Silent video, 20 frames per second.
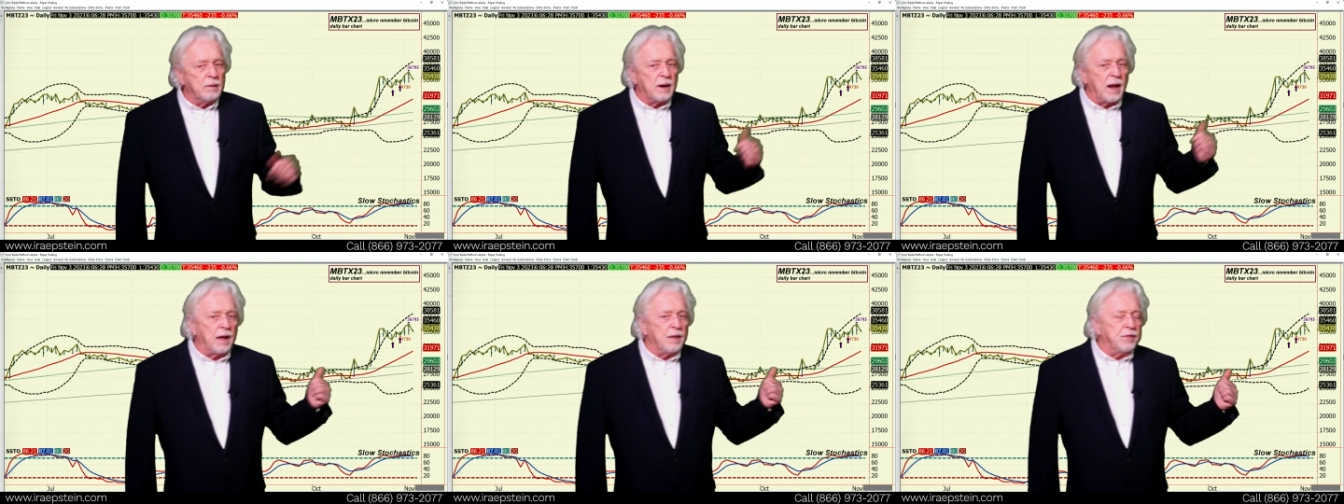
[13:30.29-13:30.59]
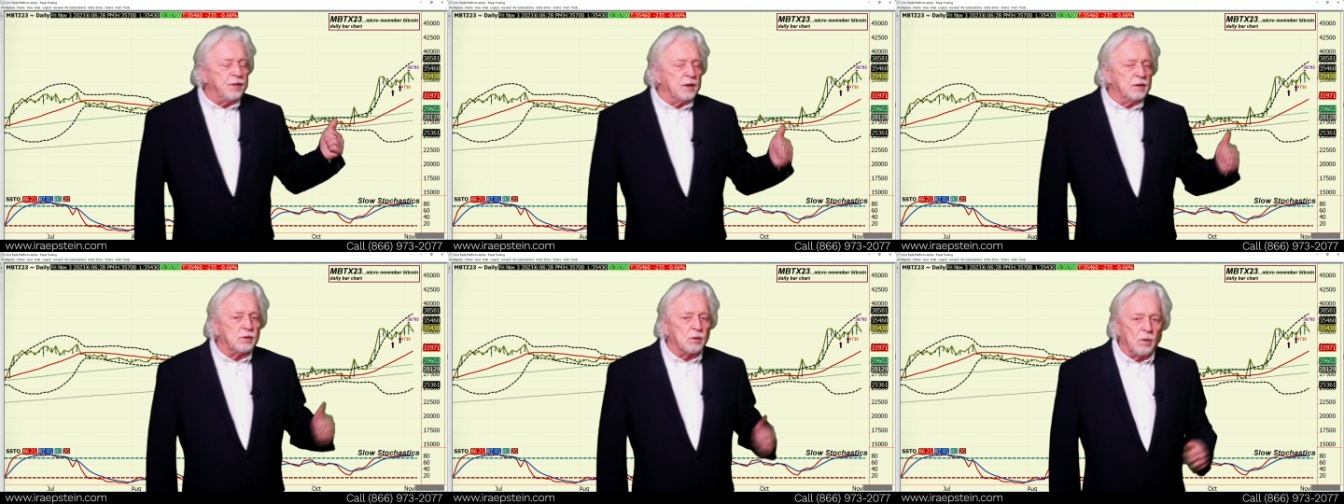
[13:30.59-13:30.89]
and I
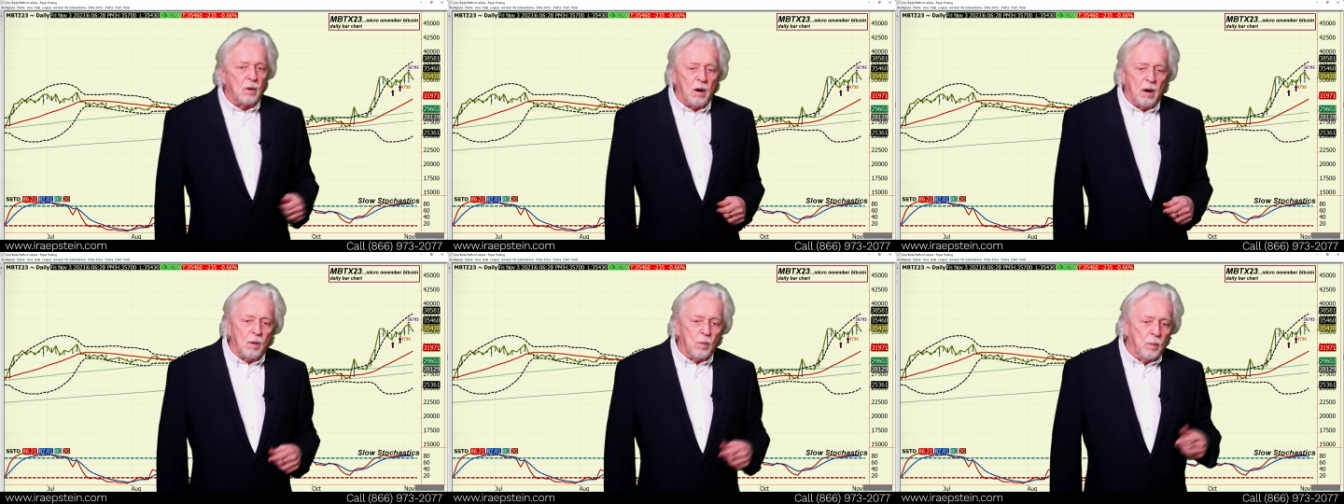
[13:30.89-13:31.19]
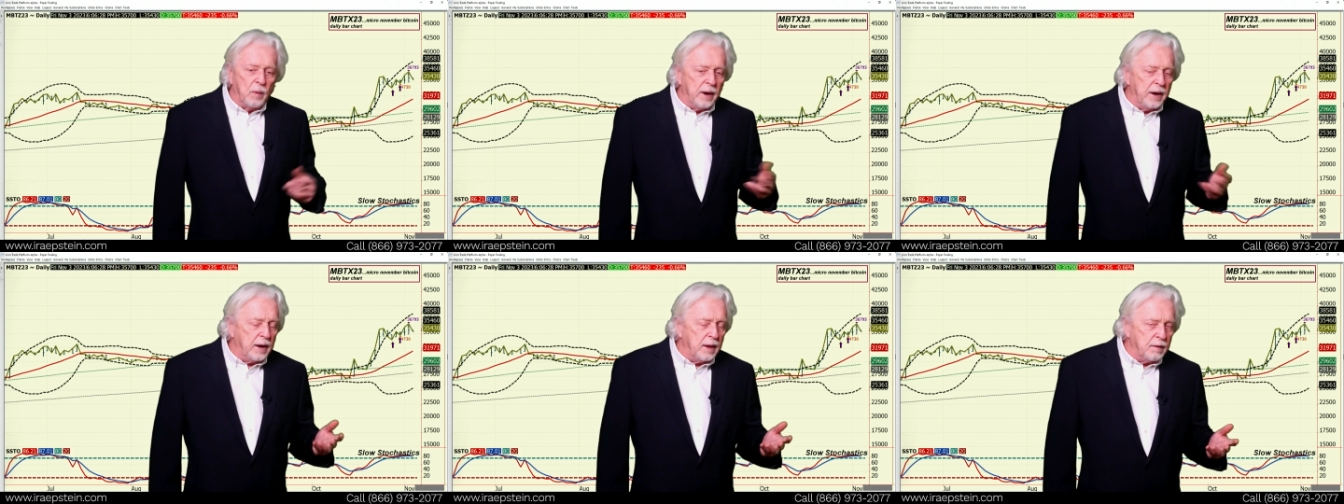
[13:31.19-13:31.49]
think they're all
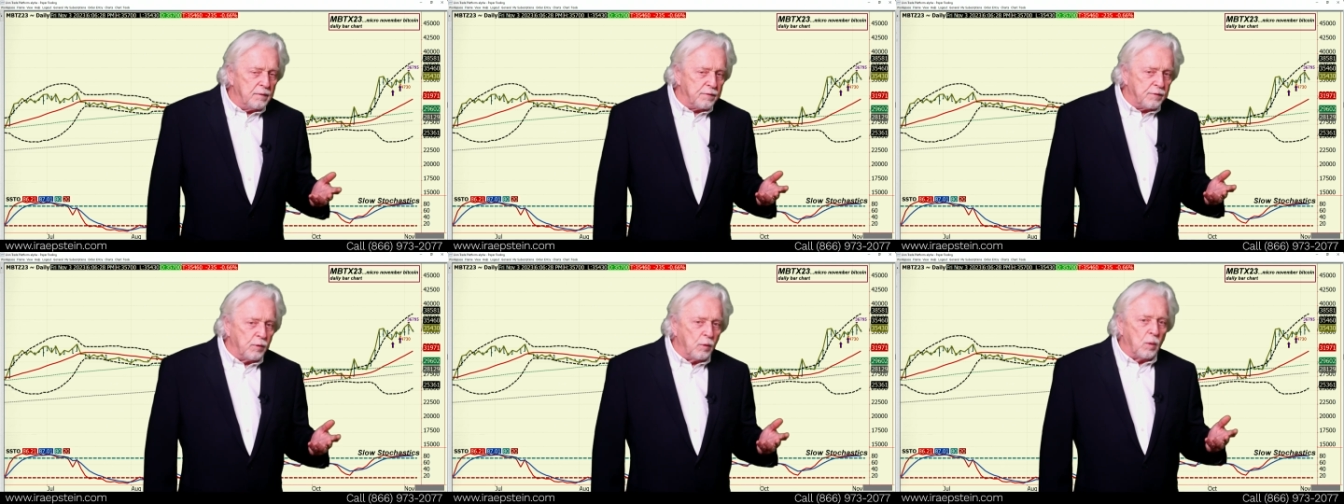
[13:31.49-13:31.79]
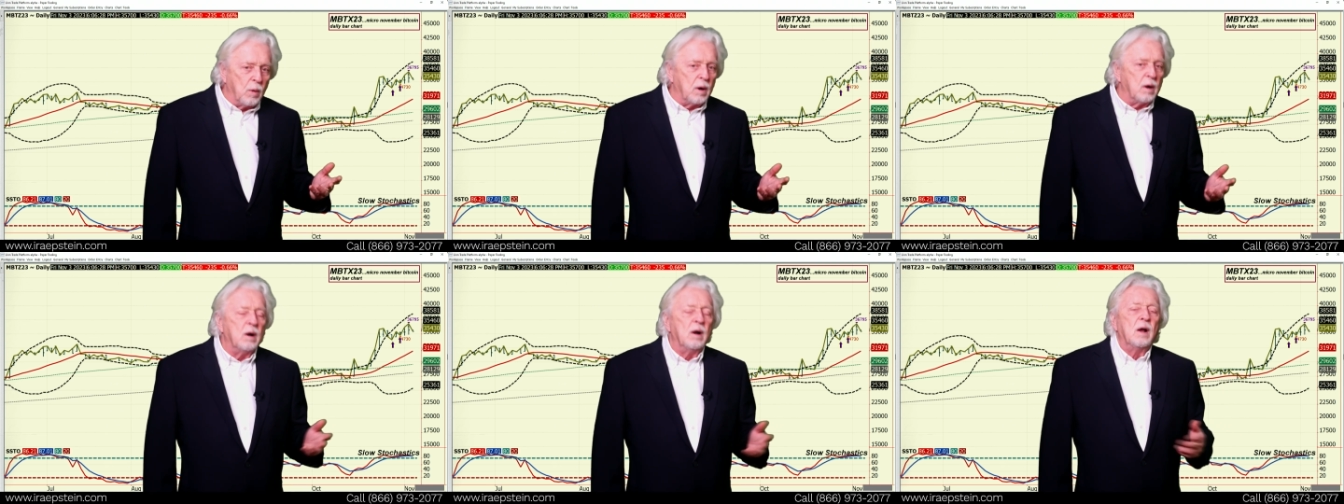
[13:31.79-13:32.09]
waiting
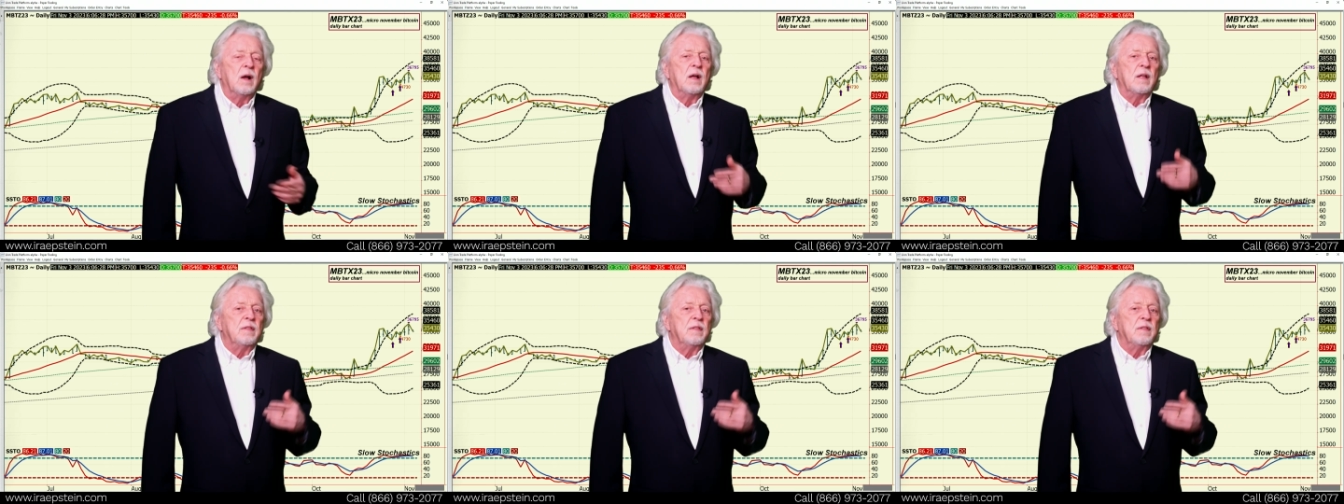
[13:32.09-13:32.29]
for